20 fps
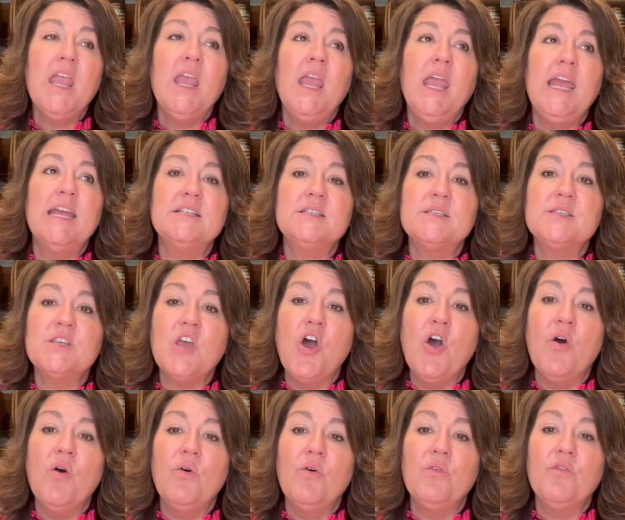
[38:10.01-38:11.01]
And
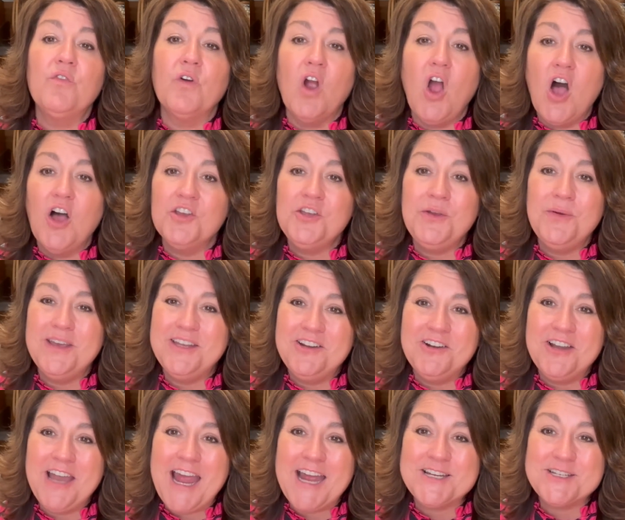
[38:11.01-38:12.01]
so for all you
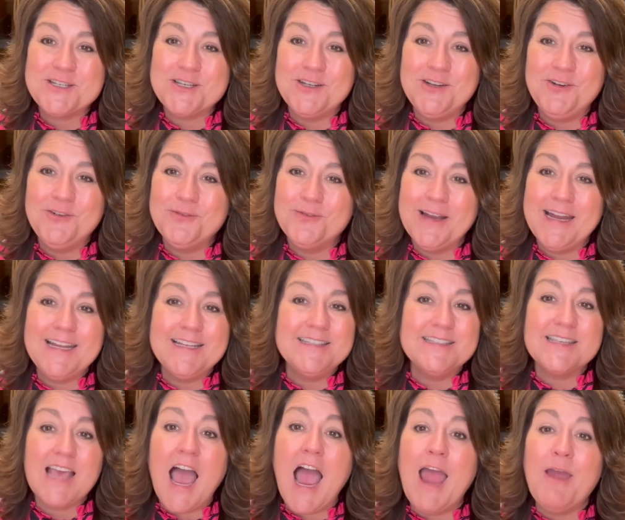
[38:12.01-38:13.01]
international
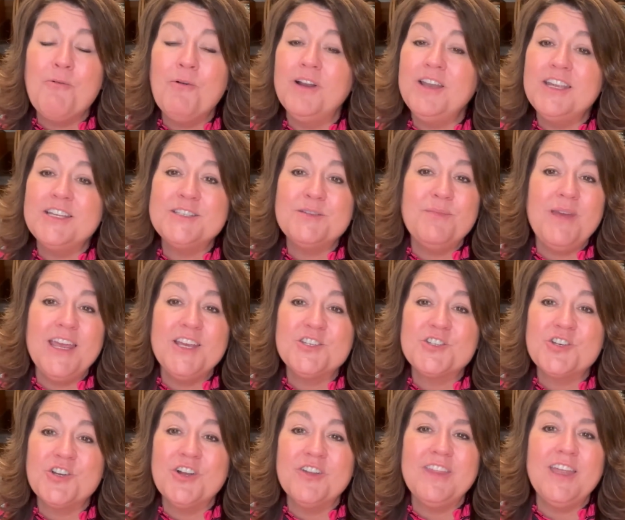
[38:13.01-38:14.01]
friends, I wanted to make
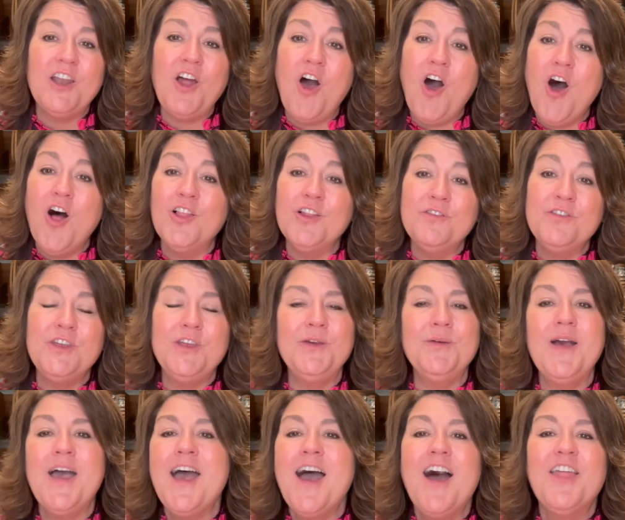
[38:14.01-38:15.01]
sure that all of
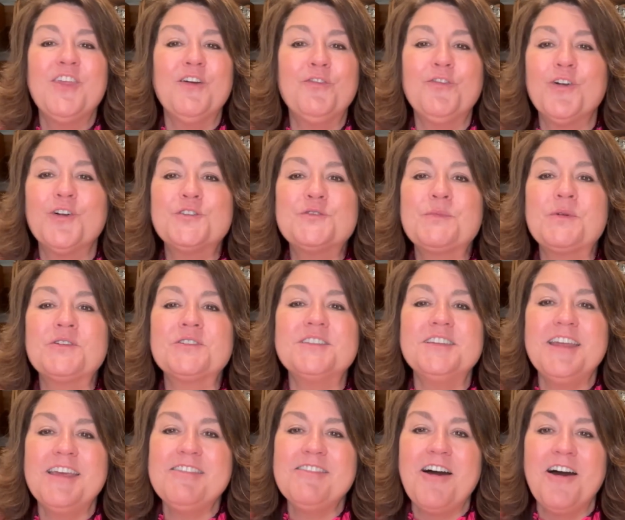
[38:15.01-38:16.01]
you, the first
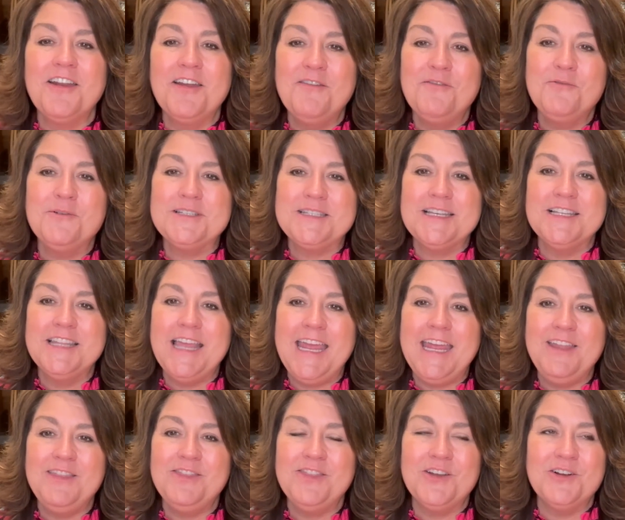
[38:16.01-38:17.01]
person I thought of was
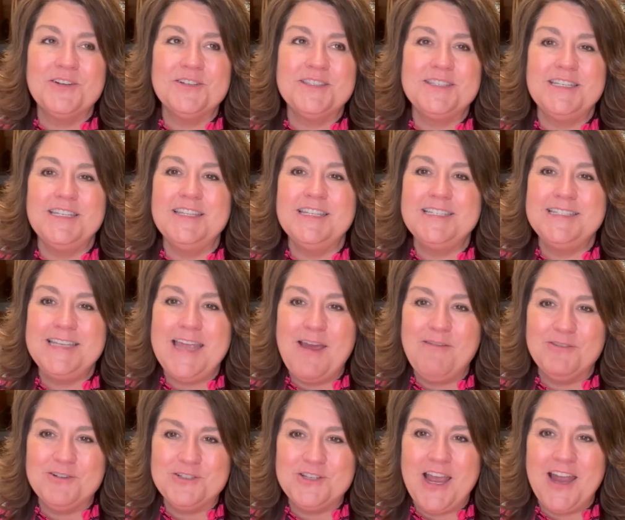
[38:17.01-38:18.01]
Elaine Thurston, the
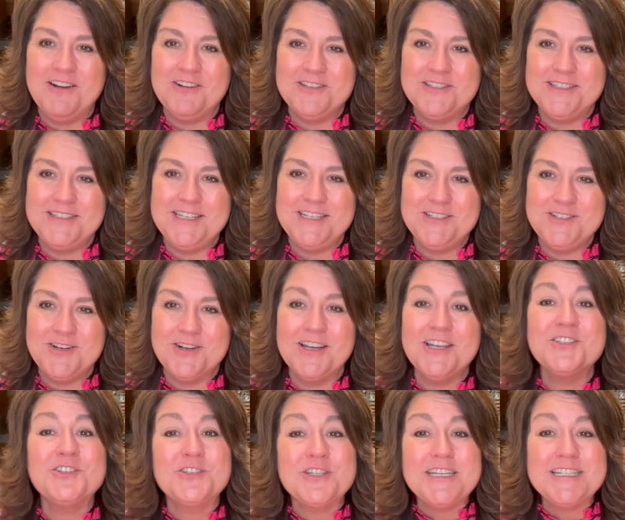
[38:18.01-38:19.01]
Staffordshire stitcher,
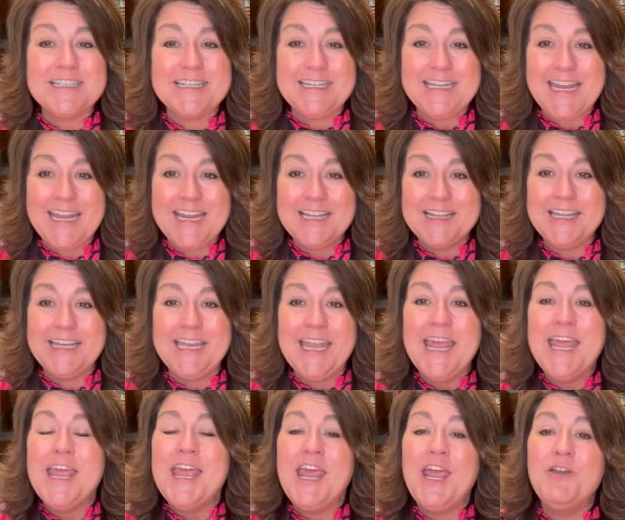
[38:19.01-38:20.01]
because she's in England,
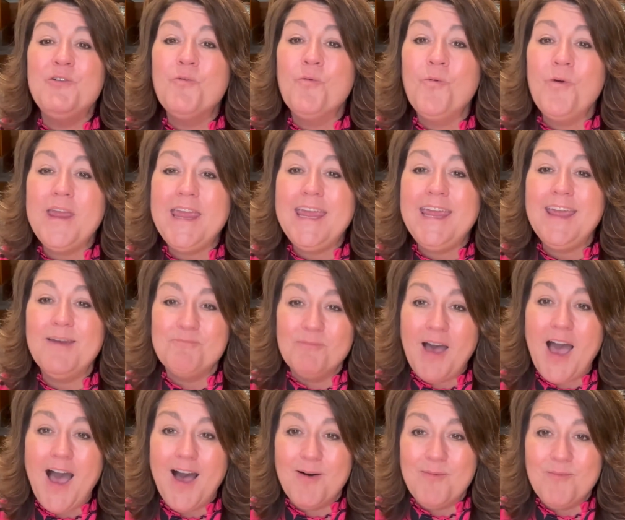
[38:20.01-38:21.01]
and
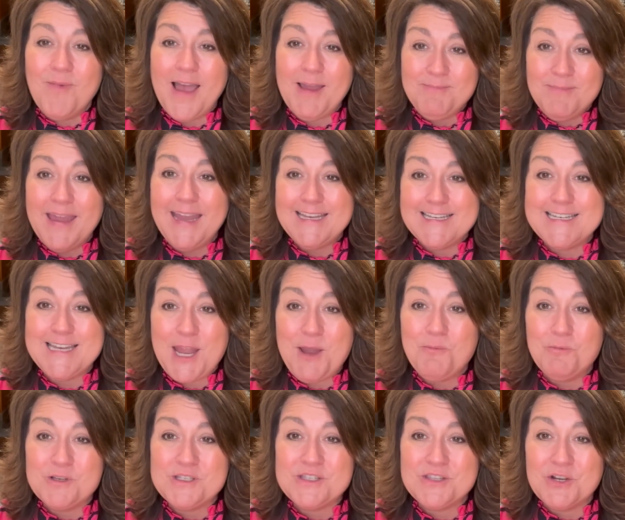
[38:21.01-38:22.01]
my maiden
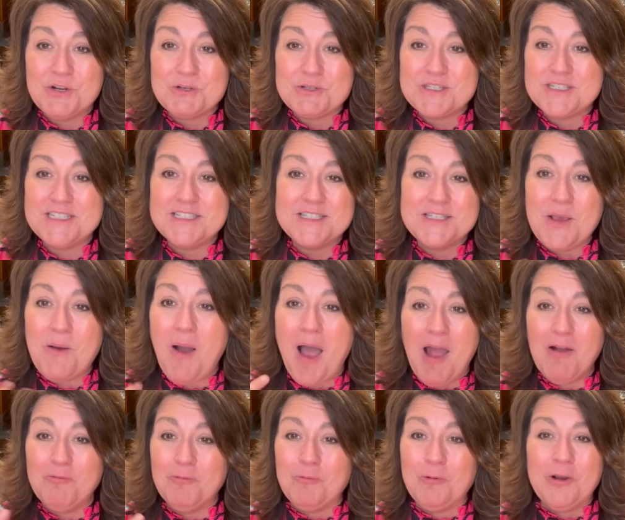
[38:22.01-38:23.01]
name was Thurston, so I
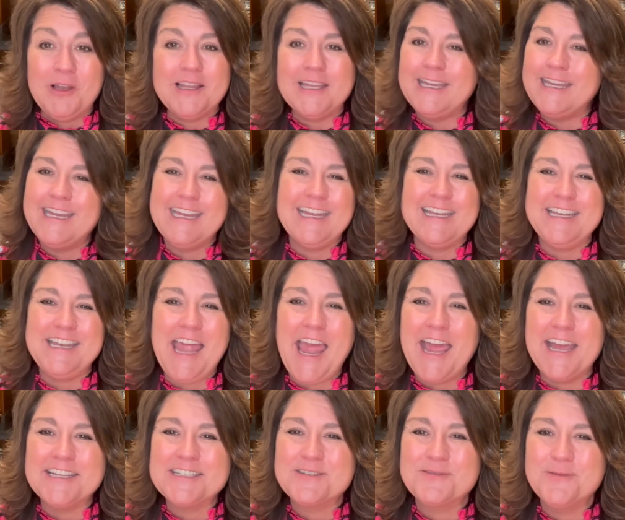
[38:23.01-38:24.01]
really
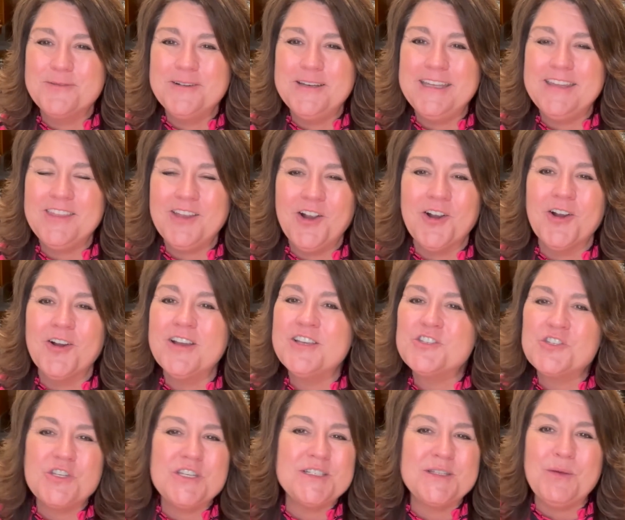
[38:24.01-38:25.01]
connect with her, and
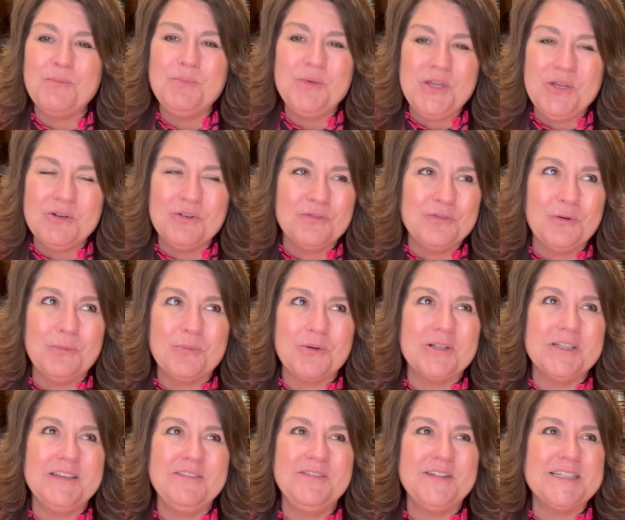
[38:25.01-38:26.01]
she's a beautiful,
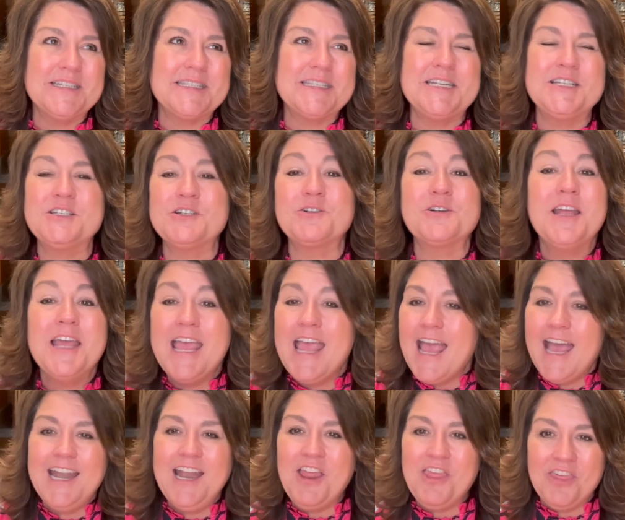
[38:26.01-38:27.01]
prolific stitcher.
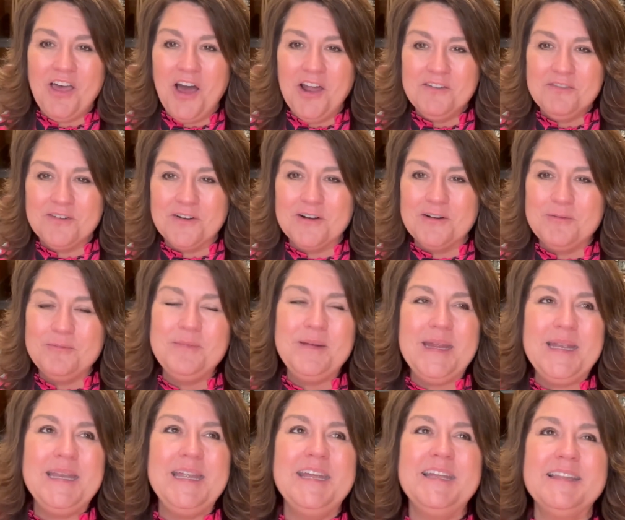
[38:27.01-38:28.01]
And I thought of her
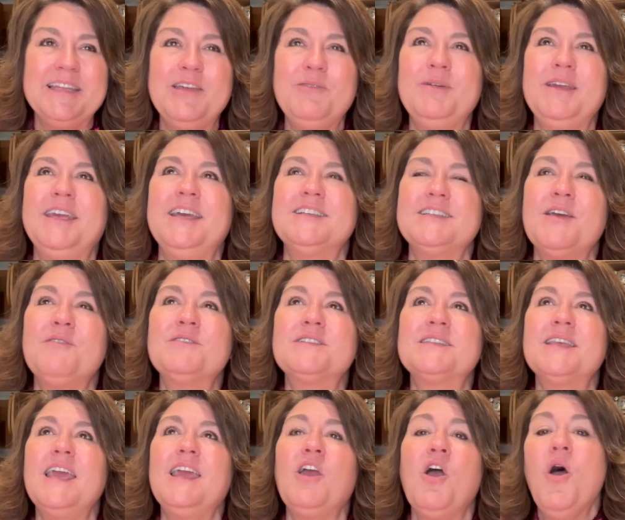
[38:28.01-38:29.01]
immediately because I was
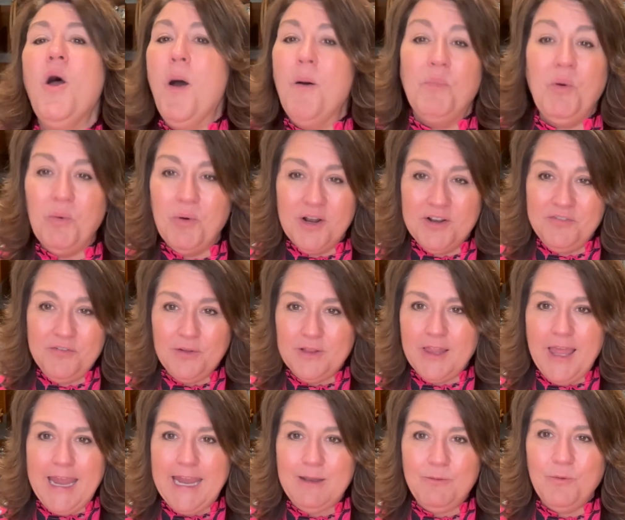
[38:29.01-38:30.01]
like, but what if
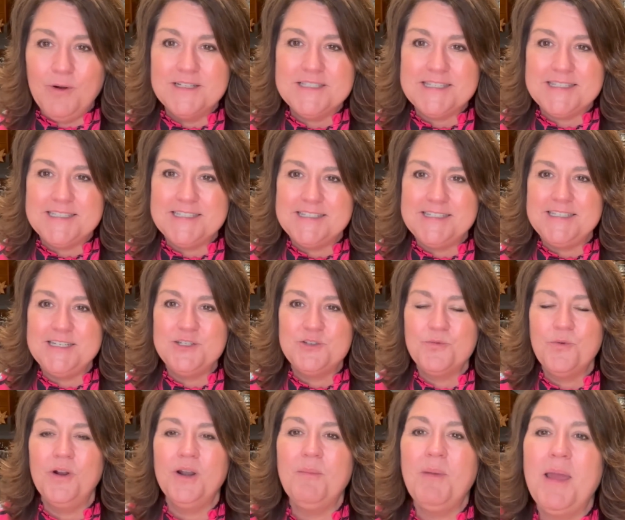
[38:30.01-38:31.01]
Elaine wants to stitch
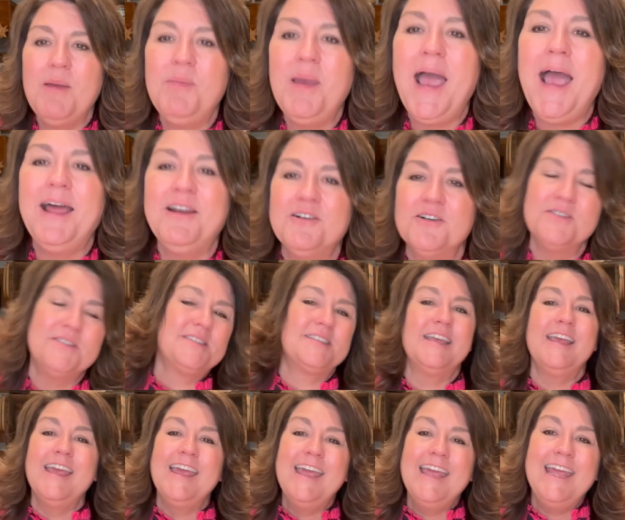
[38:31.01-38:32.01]
one of my patterns?
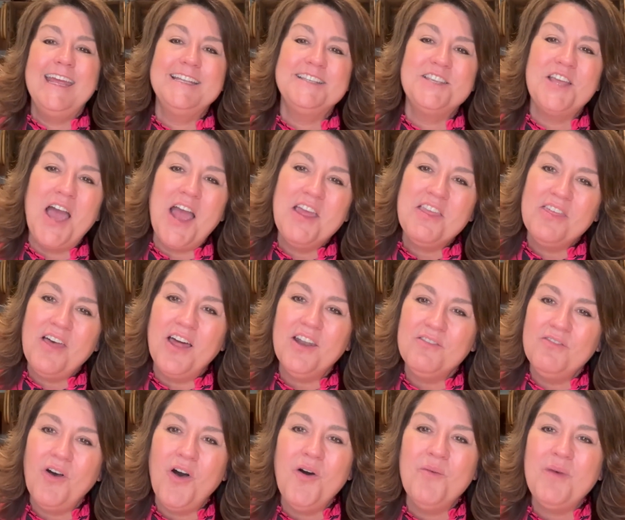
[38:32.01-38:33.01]
And I thought
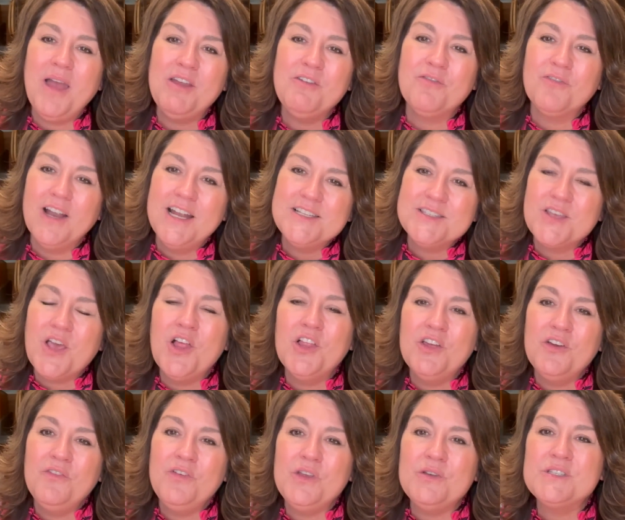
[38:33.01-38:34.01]
of all my friends, all
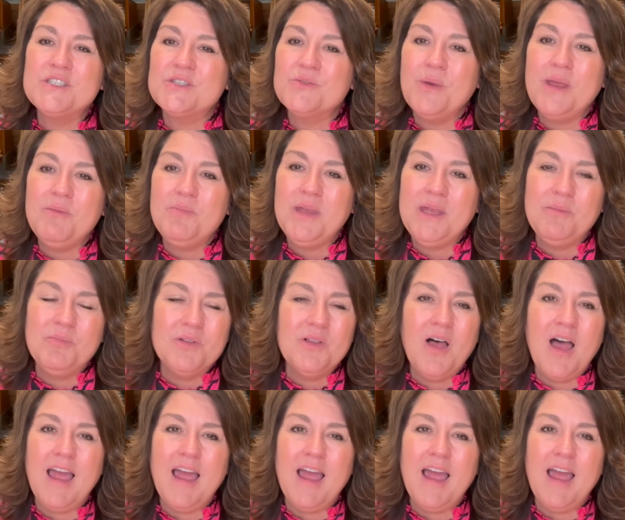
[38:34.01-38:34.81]
of you sweet people.